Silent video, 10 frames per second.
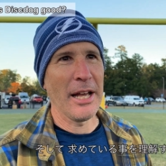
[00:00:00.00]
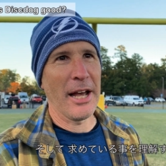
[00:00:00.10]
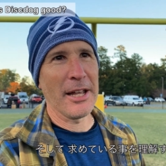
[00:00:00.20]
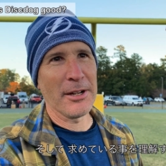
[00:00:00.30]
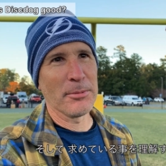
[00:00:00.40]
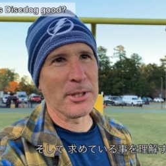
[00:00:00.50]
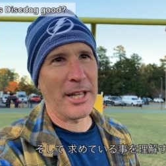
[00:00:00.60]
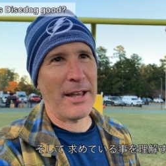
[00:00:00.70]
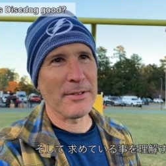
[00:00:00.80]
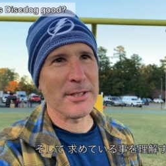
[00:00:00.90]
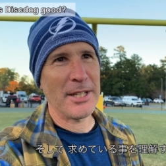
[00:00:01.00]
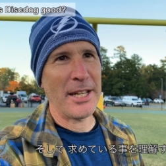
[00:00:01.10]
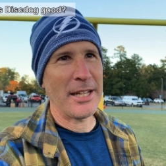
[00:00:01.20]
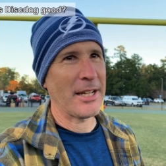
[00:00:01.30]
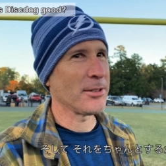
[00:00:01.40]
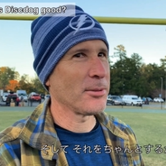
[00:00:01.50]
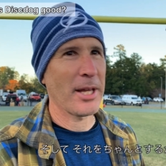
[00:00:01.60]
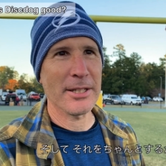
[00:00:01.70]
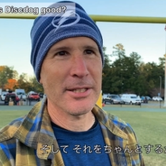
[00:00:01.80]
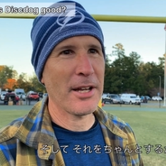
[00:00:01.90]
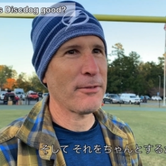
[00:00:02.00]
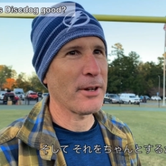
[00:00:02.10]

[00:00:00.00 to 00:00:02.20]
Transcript: I hear what they have to say, I do that stuff,